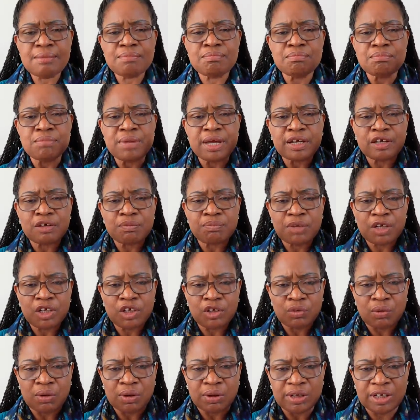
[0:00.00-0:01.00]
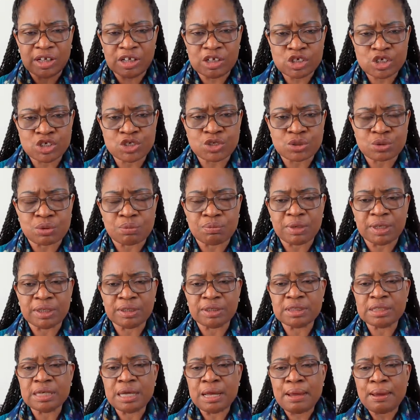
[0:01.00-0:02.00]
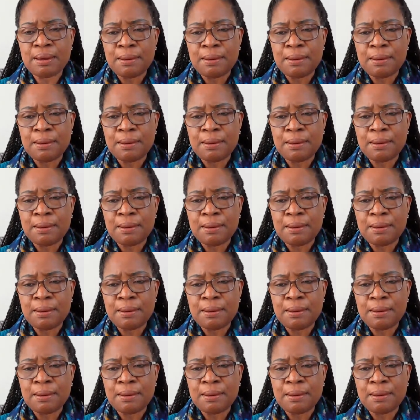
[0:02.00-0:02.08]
Make me your instrument.